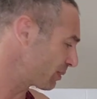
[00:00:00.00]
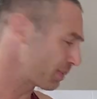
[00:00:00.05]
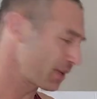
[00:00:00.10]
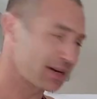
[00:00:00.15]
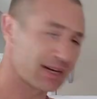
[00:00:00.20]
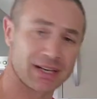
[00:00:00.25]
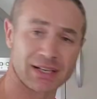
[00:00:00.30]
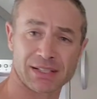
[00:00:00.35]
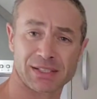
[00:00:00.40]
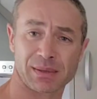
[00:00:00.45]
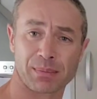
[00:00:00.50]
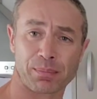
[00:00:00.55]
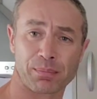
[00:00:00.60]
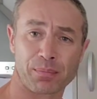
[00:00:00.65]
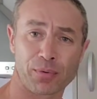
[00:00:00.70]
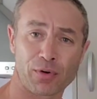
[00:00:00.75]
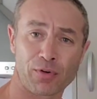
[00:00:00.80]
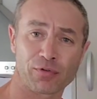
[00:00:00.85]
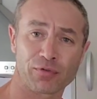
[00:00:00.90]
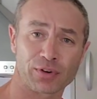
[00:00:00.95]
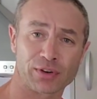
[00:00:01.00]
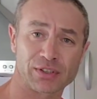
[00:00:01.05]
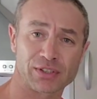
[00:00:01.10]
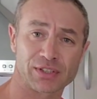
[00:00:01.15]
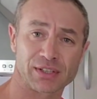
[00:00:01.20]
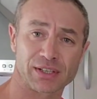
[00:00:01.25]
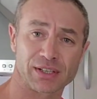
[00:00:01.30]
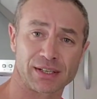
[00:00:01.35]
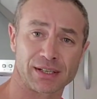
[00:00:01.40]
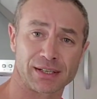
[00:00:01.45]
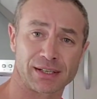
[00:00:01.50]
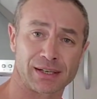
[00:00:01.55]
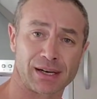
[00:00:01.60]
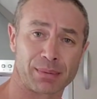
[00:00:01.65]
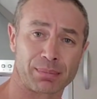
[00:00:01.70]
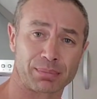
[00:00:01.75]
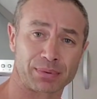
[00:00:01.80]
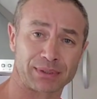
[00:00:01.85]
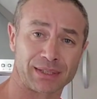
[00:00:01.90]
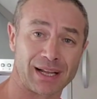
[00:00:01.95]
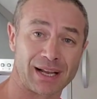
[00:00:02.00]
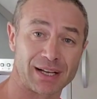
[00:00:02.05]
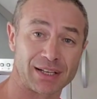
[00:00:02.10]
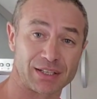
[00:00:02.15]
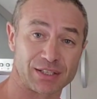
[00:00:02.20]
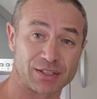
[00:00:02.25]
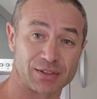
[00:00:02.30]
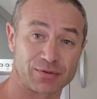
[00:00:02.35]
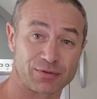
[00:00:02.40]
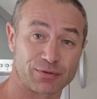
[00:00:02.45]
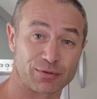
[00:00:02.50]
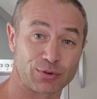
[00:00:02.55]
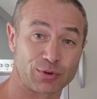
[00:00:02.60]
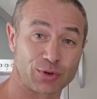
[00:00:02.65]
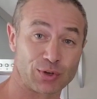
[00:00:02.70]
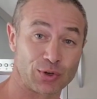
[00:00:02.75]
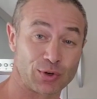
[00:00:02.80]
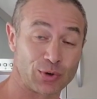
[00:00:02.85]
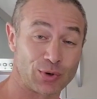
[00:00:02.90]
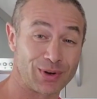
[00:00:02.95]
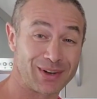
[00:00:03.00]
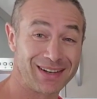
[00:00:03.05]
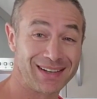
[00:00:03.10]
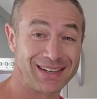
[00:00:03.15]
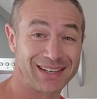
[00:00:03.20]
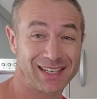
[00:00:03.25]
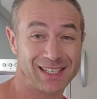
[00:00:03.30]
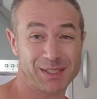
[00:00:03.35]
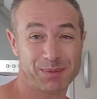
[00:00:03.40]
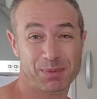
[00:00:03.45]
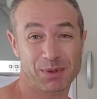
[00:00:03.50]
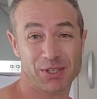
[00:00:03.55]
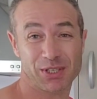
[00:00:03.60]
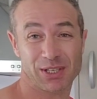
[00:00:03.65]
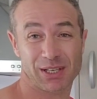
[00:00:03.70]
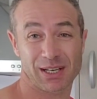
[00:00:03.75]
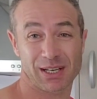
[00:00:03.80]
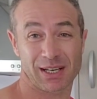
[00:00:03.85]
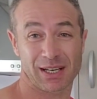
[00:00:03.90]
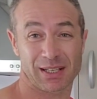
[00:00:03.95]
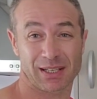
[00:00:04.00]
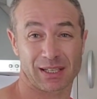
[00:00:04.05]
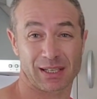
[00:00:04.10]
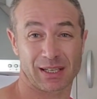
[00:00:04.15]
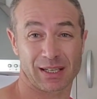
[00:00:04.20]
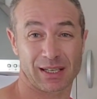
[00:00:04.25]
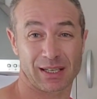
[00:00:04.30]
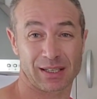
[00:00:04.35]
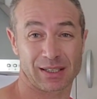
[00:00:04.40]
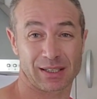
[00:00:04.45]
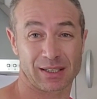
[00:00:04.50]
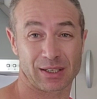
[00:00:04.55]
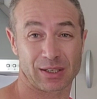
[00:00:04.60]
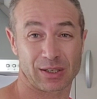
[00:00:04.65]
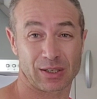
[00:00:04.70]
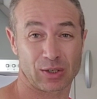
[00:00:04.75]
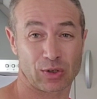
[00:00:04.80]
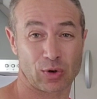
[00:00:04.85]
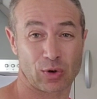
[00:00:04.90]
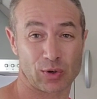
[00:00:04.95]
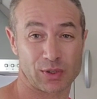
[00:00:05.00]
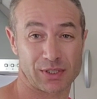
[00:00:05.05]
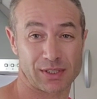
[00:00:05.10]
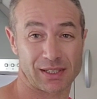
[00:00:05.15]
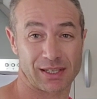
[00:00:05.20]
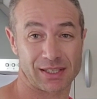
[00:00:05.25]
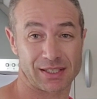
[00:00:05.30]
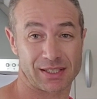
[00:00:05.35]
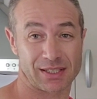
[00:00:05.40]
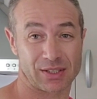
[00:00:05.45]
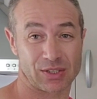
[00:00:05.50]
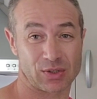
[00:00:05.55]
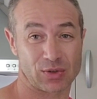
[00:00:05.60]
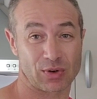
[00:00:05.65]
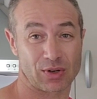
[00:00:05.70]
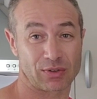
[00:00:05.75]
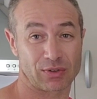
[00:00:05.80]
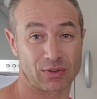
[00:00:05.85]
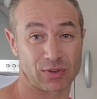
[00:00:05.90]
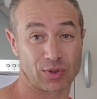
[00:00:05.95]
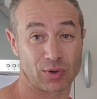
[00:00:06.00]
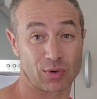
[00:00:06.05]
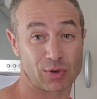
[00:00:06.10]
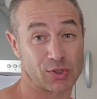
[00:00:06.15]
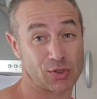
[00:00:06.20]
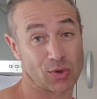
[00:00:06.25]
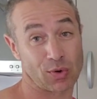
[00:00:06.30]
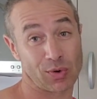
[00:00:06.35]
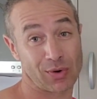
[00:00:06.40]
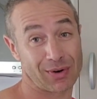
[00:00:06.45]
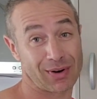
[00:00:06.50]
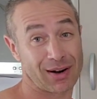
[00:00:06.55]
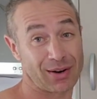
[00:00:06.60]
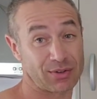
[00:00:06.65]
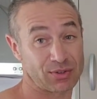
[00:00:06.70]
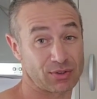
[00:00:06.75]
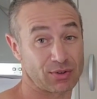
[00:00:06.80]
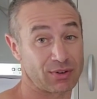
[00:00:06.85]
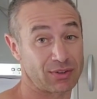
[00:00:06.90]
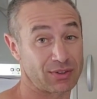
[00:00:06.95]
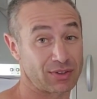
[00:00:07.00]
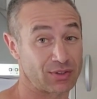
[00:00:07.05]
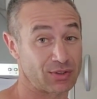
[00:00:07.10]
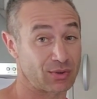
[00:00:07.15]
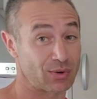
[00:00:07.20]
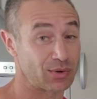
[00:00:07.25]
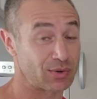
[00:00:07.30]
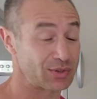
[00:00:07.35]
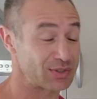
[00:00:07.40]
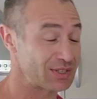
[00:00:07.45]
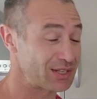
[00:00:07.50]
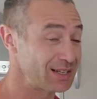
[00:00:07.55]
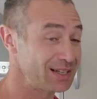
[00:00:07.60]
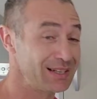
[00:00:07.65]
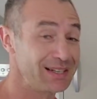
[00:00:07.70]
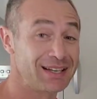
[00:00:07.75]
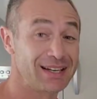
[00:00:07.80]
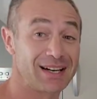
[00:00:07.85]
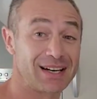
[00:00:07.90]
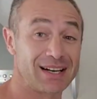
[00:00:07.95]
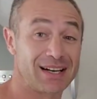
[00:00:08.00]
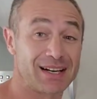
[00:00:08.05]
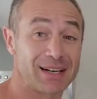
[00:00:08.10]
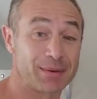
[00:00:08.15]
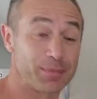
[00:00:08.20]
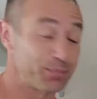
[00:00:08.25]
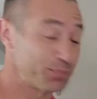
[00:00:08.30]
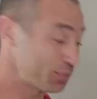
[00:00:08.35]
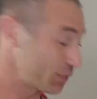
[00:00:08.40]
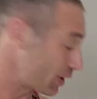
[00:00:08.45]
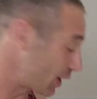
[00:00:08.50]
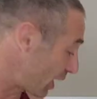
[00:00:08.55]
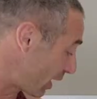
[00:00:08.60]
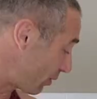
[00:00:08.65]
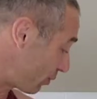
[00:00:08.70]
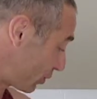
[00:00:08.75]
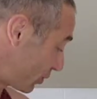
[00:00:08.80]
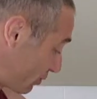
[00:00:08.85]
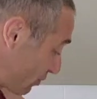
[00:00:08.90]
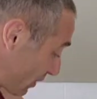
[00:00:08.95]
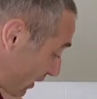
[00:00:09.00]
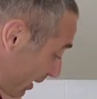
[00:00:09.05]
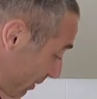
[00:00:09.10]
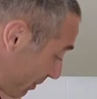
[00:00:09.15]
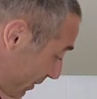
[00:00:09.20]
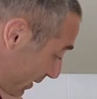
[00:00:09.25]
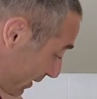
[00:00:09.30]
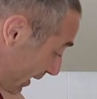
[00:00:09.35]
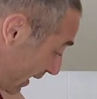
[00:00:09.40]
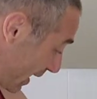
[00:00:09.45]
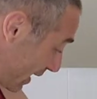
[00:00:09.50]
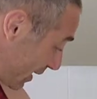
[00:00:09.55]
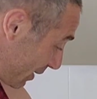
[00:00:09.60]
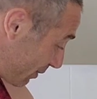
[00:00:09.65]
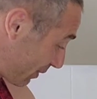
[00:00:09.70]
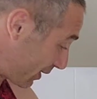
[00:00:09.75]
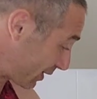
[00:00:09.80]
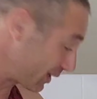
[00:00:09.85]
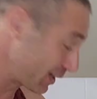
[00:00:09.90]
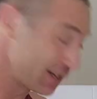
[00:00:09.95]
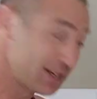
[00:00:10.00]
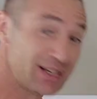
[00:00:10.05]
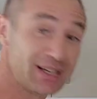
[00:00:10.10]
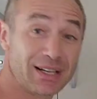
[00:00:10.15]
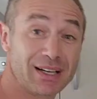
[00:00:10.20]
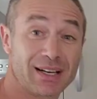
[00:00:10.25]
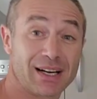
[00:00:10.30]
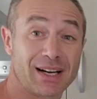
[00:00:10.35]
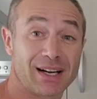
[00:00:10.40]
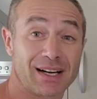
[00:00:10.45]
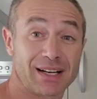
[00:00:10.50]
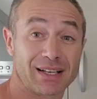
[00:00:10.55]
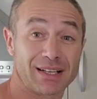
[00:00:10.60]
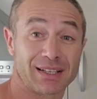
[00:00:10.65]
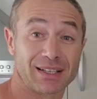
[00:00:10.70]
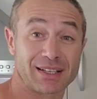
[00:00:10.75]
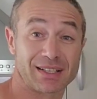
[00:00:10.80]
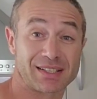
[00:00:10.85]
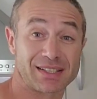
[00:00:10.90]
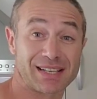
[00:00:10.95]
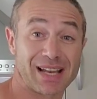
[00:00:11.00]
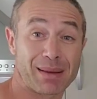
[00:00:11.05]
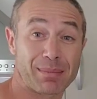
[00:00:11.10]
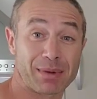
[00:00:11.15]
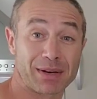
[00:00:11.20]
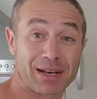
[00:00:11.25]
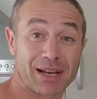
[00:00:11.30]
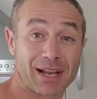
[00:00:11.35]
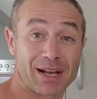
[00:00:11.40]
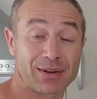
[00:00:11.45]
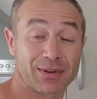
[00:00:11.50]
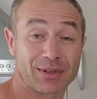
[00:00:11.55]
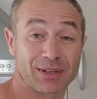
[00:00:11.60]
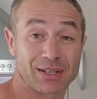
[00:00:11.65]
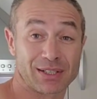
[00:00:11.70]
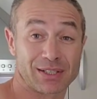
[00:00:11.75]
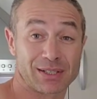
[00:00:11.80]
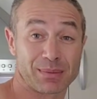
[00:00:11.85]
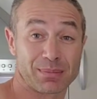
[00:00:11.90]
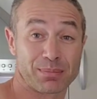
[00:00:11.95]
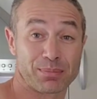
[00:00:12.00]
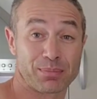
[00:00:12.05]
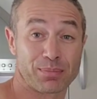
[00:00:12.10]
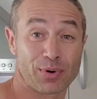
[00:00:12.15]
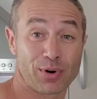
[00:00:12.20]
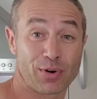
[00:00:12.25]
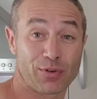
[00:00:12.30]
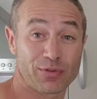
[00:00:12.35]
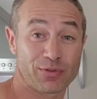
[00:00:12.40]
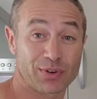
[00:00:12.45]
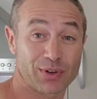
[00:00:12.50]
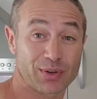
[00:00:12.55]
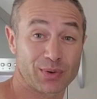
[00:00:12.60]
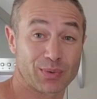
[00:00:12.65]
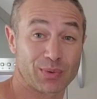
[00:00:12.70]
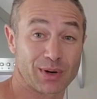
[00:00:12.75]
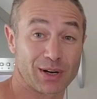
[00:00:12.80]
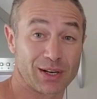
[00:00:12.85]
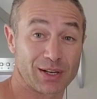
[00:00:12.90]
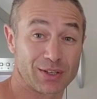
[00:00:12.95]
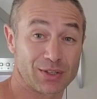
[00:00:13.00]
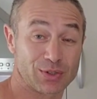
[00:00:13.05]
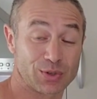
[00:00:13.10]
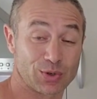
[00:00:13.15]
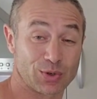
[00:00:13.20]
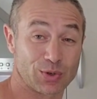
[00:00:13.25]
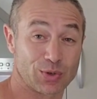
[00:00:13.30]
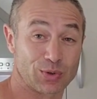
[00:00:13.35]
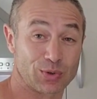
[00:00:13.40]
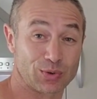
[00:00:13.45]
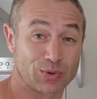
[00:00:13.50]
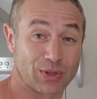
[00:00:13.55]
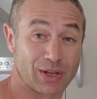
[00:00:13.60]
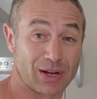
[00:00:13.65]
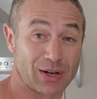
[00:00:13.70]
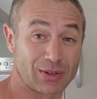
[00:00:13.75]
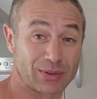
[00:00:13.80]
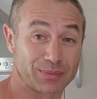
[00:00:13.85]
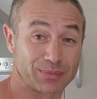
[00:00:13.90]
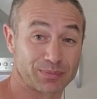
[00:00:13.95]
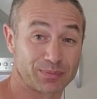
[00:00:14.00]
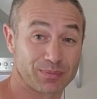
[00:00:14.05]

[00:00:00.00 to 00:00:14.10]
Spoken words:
maker is a perfect appliance for you, especially at the cost less than $200 or around $200. I would recommend anyone in the summer now, it's a perfect way to cool down.